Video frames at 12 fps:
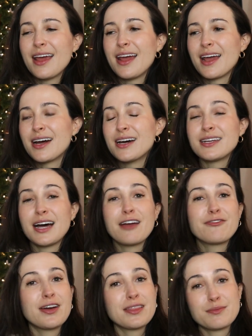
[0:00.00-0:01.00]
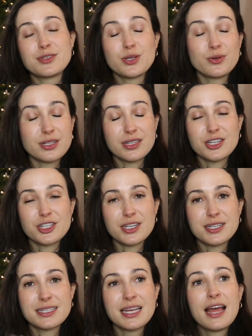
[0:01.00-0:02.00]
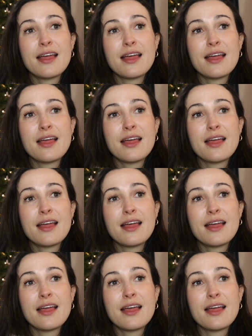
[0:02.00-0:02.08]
And I find them so delicious.